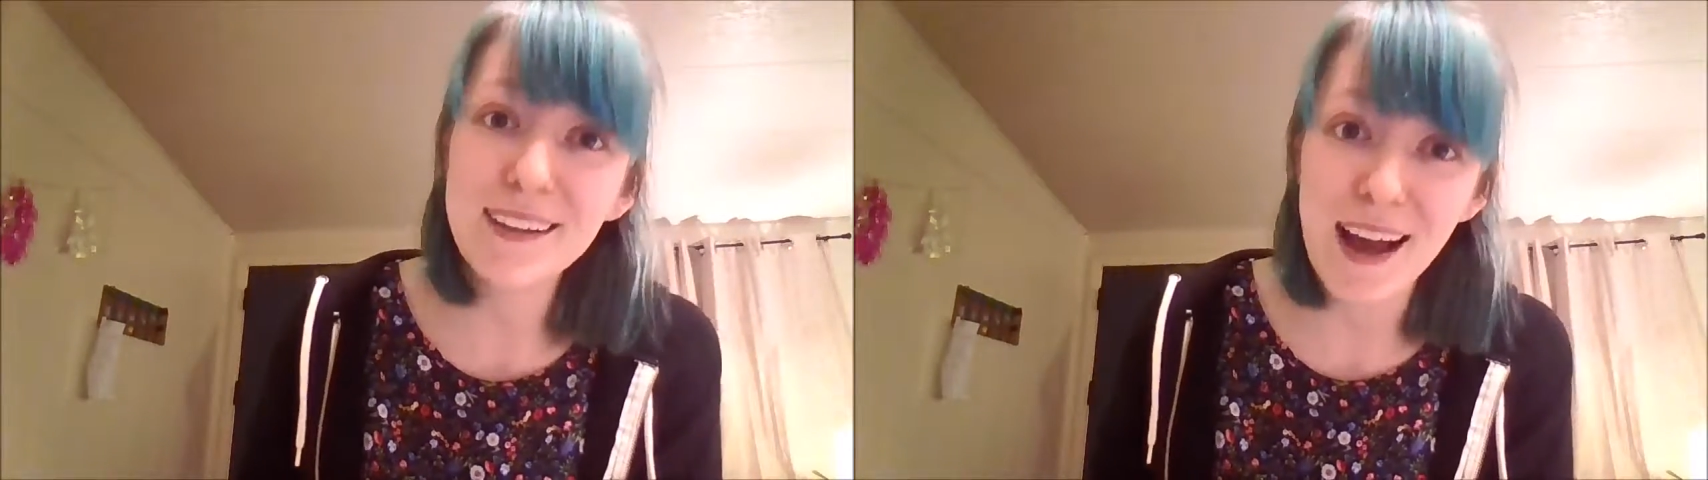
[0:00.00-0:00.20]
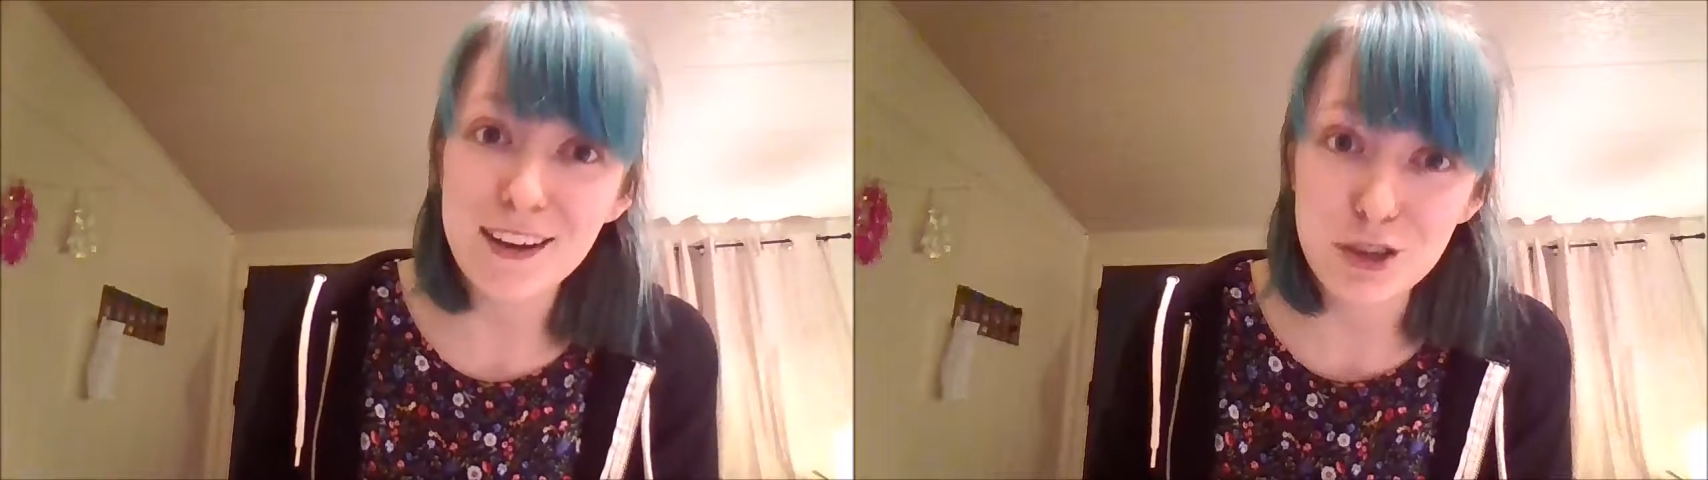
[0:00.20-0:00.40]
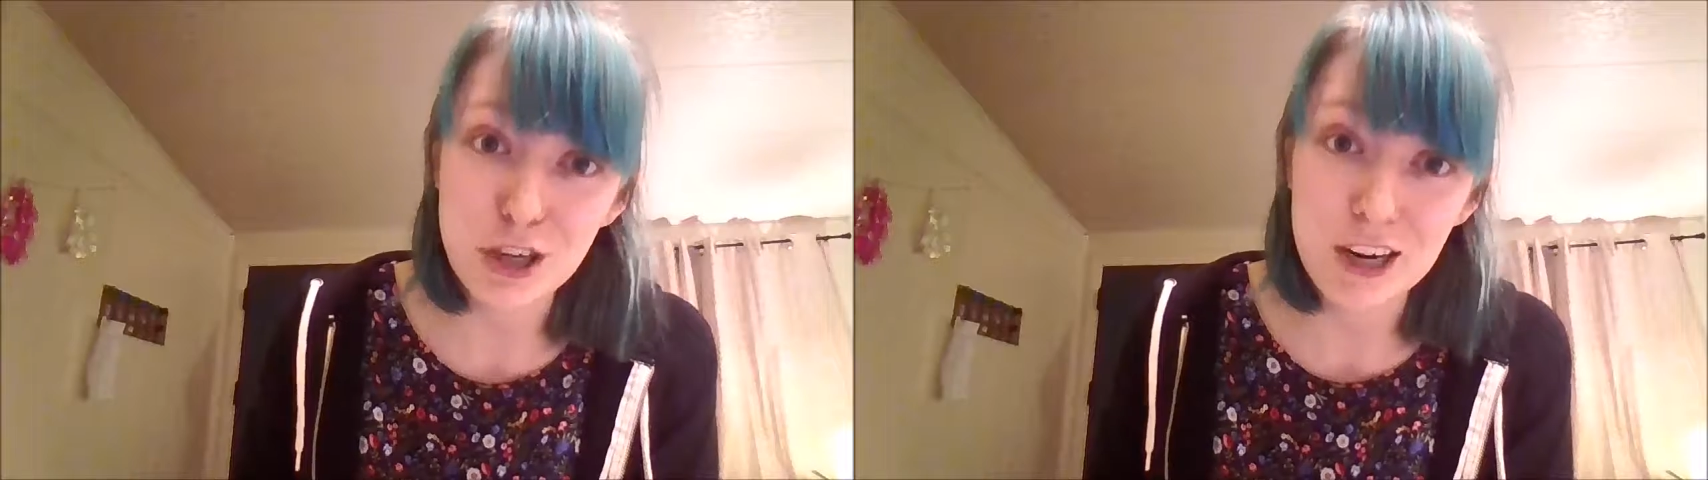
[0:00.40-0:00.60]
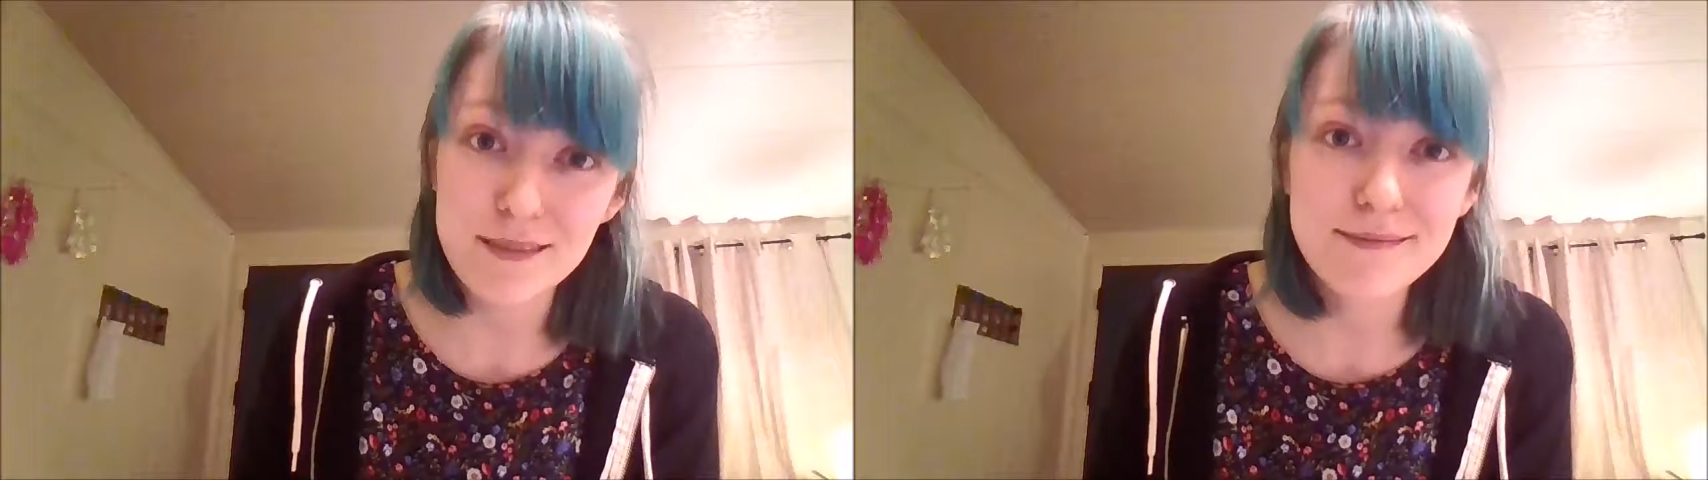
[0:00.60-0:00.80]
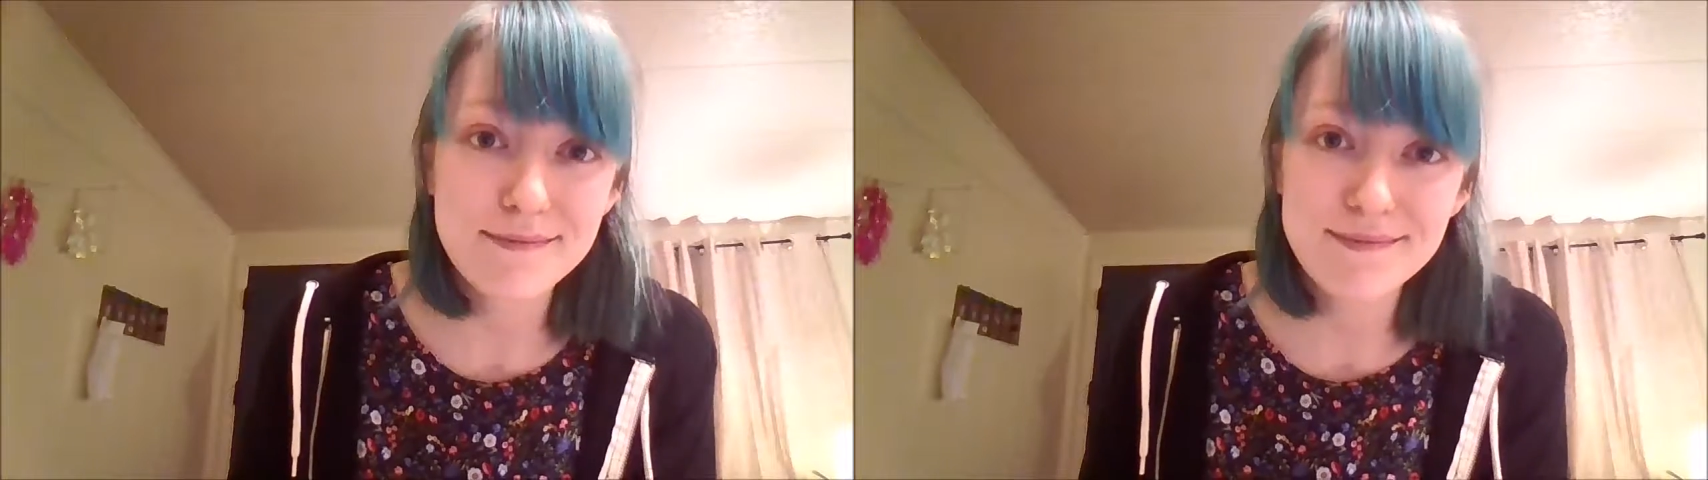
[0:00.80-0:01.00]
Last
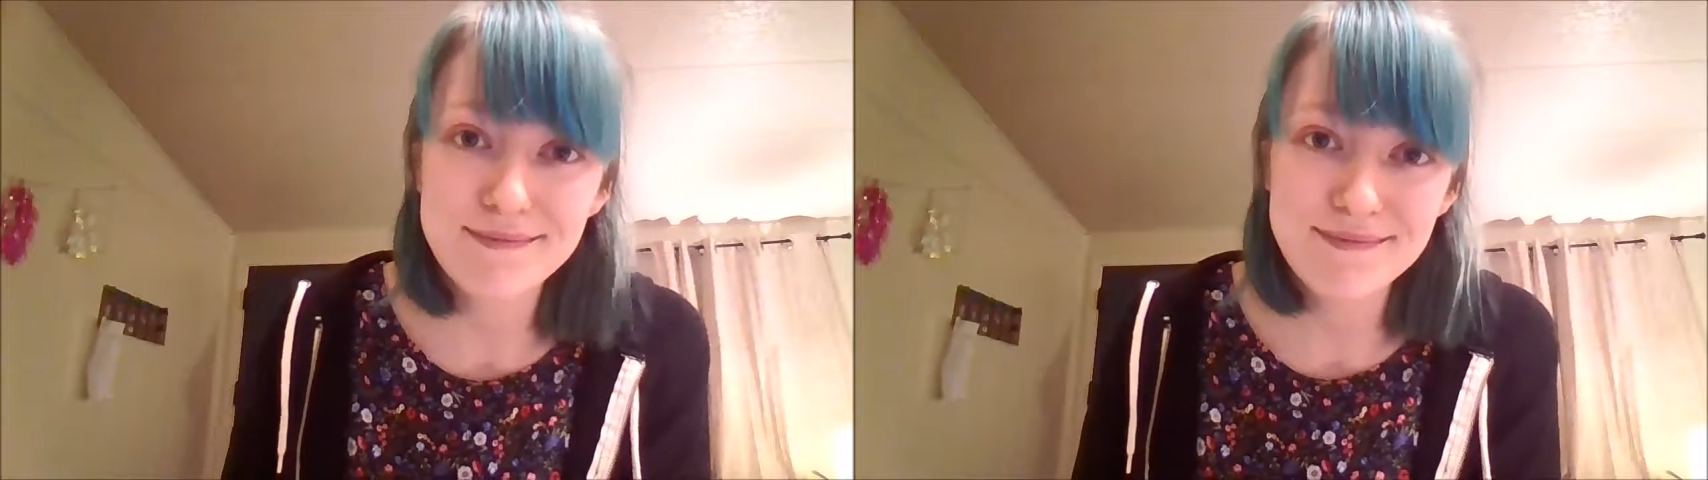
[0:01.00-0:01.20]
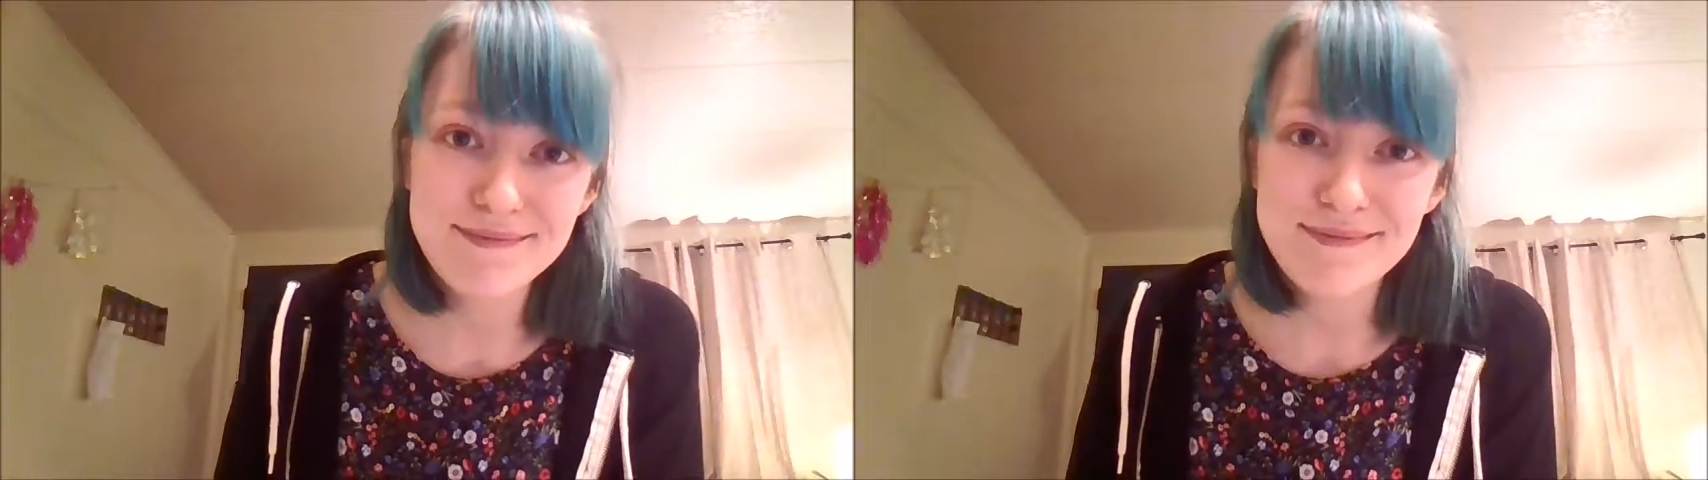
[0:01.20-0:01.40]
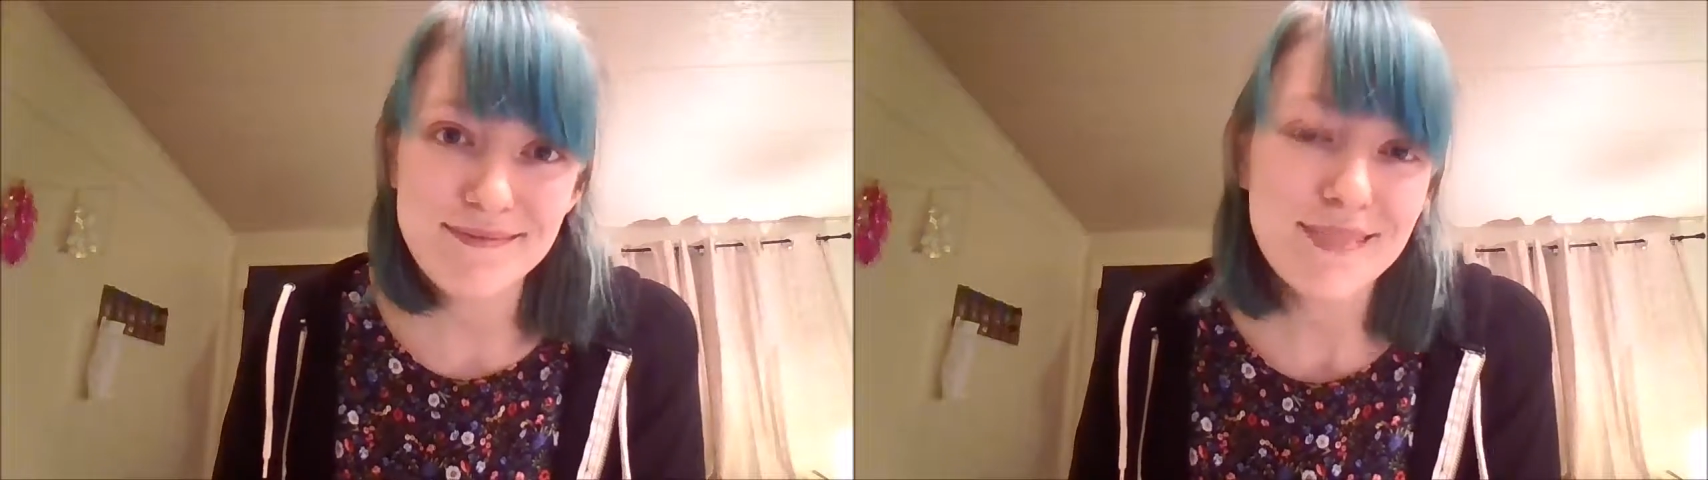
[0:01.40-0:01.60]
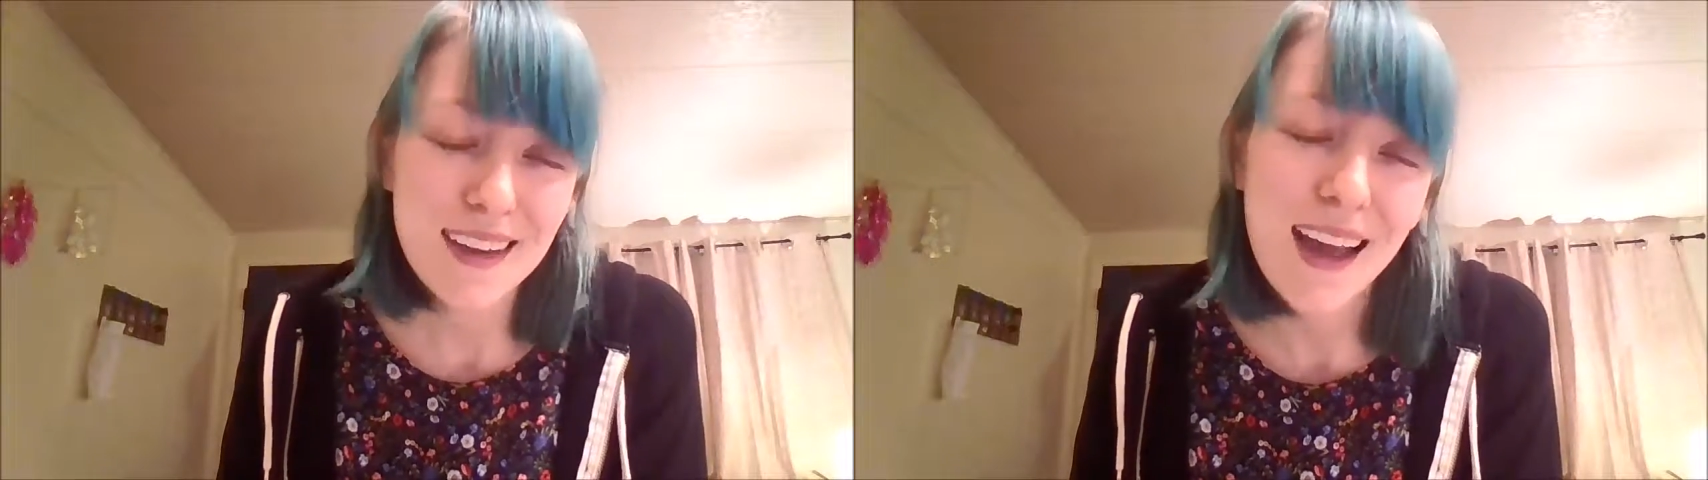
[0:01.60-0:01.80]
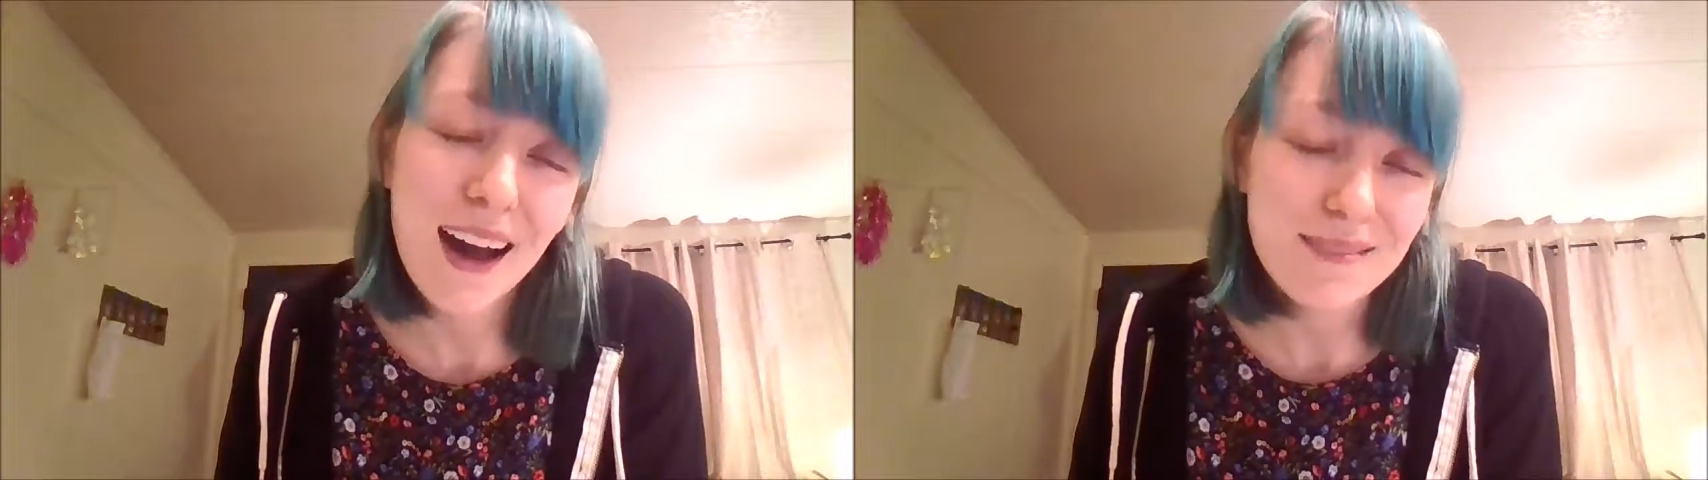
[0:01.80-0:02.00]
year.
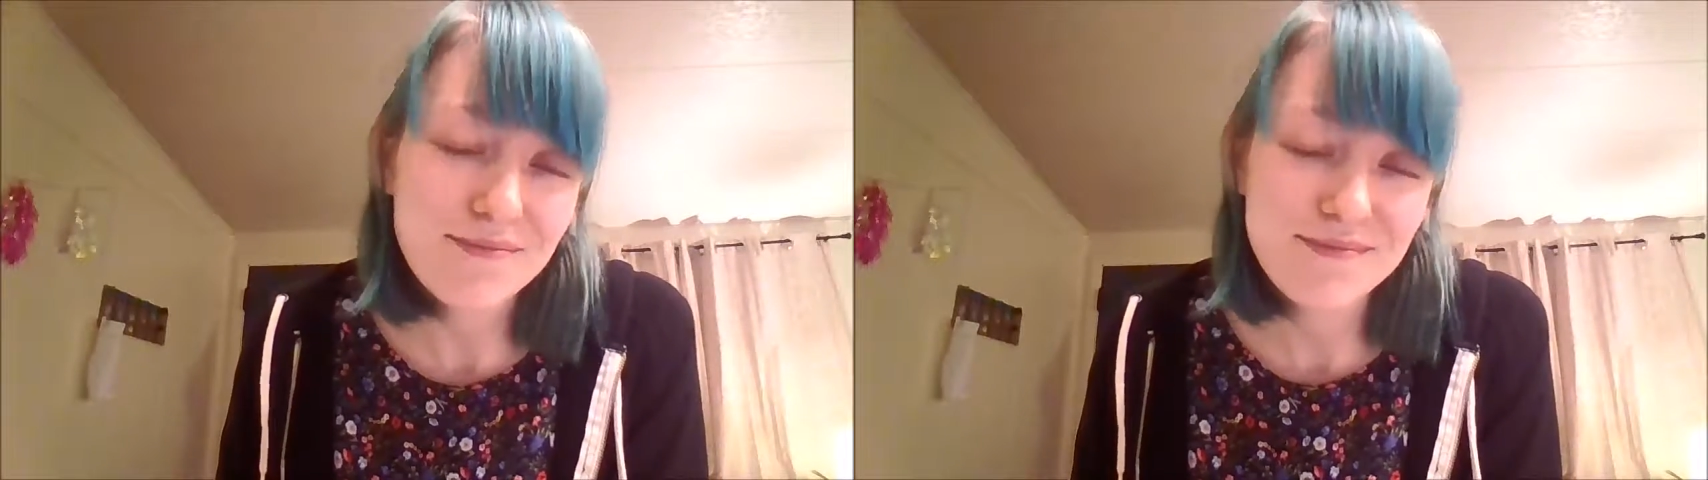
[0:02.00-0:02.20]
Yeah.